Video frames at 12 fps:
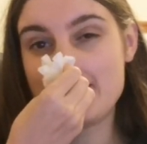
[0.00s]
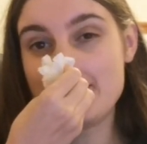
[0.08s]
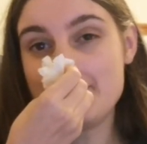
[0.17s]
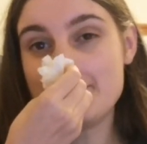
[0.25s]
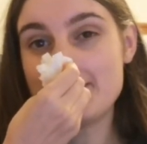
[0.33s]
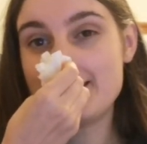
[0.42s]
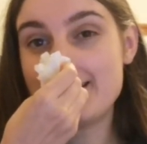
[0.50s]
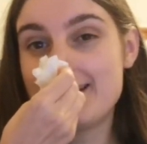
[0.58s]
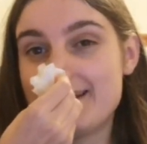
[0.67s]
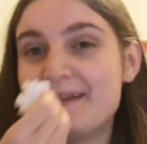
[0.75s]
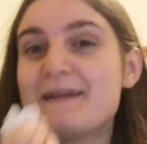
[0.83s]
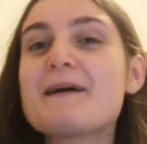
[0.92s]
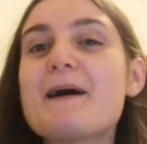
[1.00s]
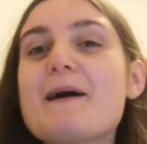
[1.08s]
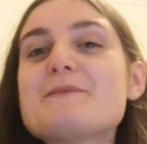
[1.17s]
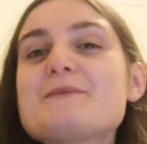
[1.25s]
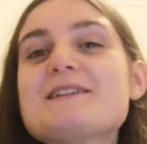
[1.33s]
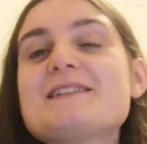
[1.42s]
oh,
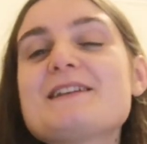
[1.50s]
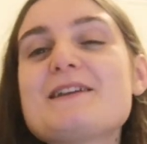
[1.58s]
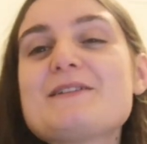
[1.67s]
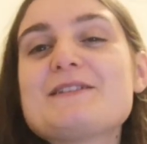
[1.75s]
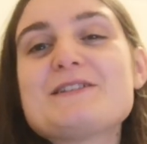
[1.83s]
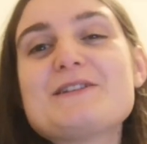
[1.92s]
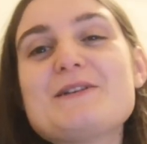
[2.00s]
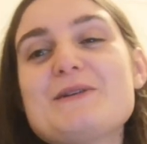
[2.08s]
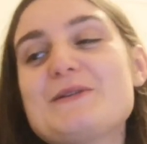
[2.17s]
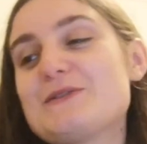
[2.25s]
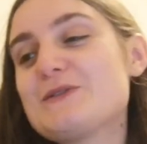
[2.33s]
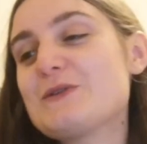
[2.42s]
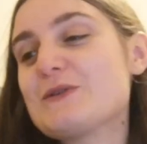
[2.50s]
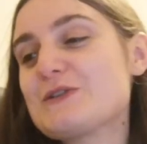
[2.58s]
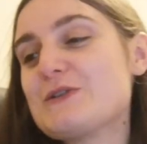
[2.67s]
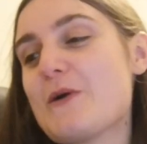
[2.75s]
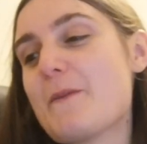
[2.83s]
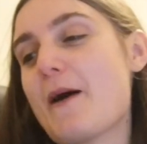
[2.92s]
I'm just going to talk
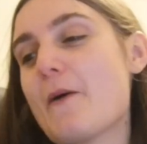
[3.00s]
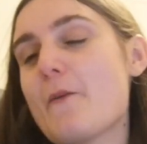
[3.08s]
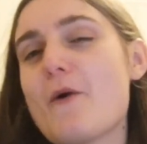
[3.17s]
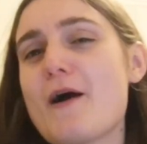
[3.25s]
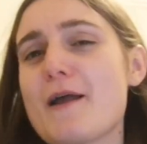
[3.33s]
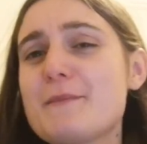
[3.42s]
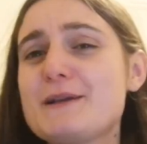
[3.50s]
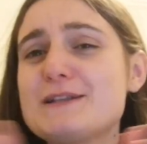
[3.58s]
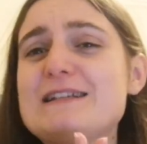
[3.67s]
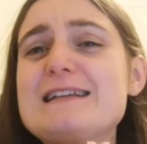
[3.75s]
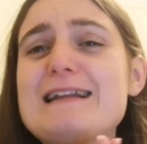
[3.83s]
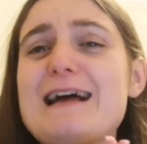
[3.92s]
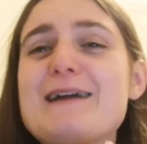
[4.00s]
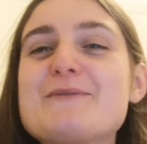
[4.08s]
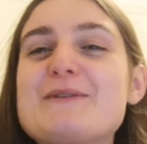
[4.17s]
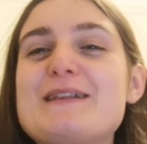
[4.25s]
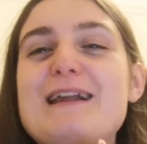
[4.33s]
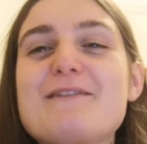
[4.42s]
to you about why I'm actually glad
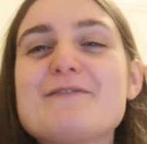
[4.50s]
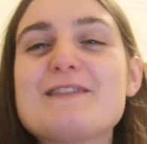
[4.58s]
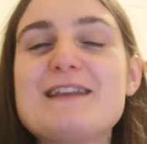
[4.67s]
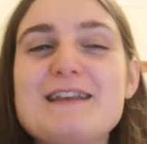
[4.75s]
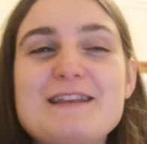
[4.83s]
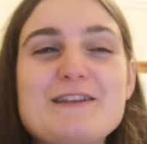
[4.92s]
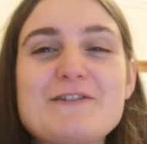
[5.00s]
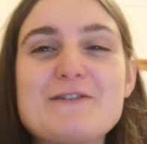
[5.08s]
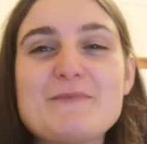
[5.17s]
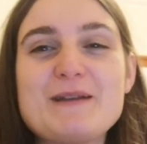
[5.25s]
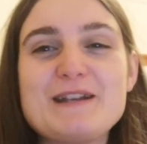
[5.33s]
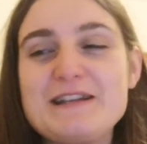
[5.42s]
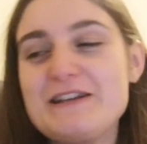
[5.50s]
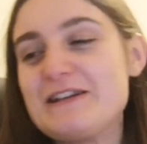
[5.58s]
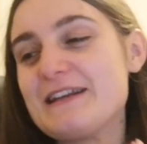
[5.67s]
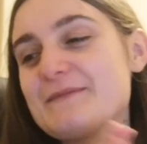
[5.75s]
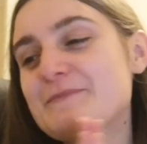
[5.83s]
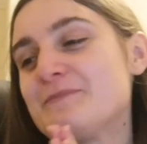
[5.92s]
we left the European
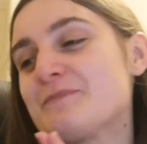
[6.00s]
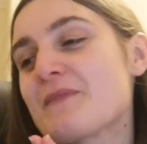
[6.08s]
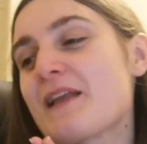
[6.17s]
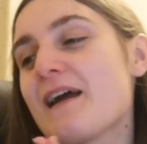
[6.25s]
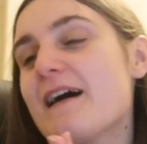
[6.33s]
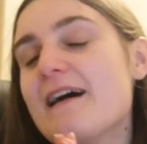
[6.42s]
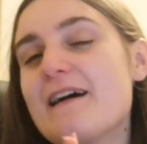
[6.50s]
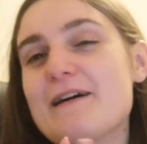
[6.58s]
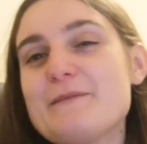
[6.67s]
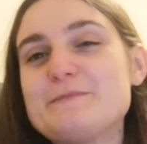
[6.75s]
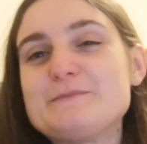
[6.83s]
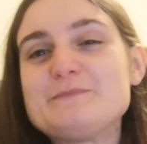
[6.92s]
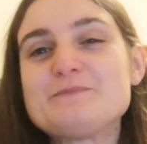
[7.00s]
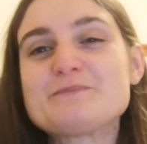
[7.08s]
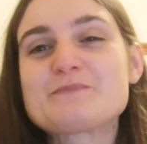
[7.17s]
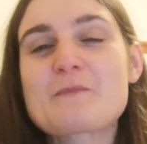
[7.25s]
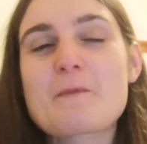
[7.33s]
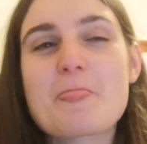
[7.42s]
Union. Um,
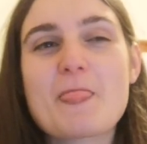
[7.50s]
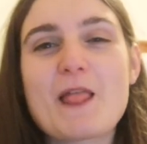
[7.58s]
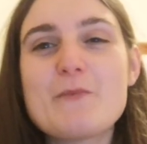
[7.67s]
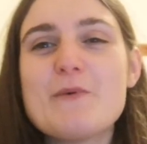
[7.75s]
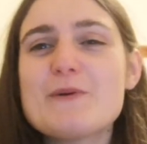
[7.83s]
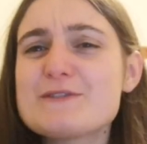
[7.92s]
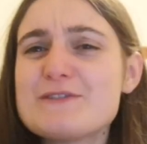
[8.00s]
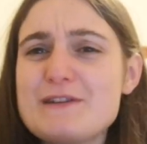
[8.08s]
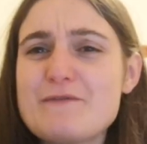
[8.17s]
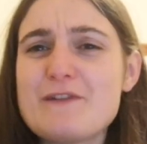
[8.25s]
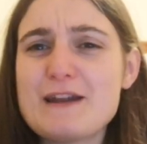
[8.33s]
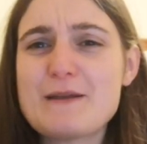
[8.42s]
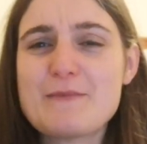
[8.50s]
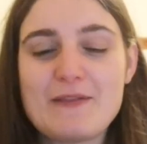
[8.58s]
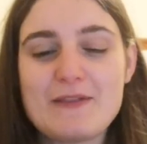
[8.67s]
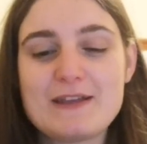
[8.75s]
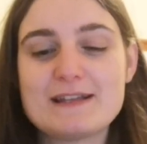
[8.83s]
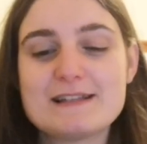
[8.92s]
what is really funny
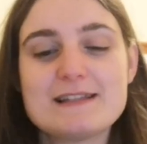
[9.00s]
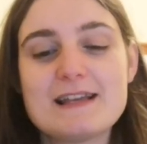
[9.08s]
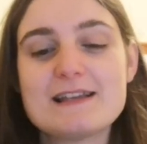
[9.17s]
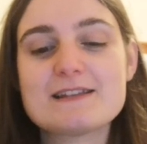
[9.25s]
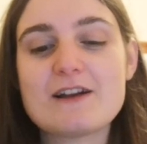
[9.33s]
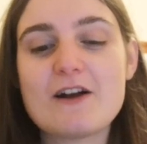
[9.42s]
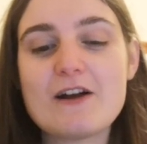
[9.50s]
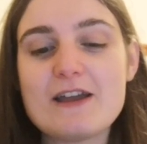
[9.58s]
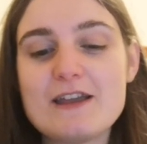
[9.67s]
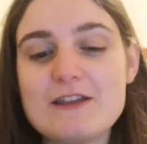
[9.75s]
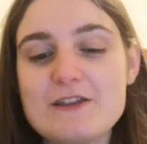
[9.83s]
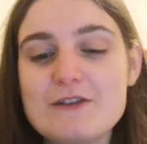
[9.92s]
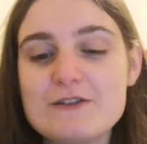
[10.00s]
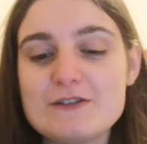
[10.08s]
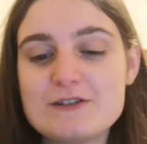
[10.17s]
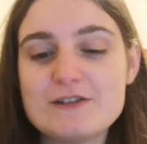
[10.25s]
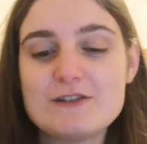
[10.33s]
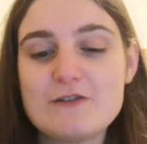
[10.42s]
about this is I
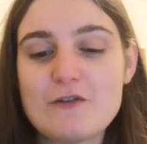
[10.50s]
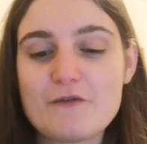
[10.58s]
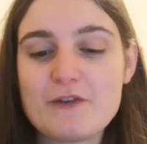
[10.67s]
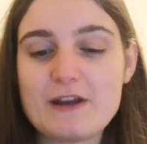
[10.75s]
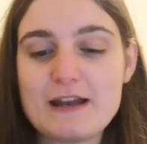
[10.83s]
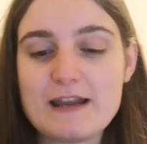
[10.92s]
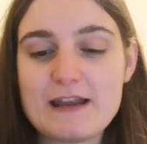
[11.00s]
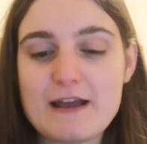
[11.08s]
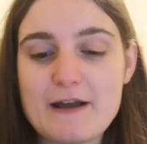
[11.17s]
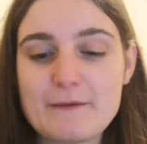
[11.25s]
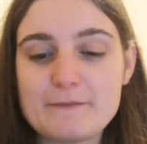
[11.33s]
used to not really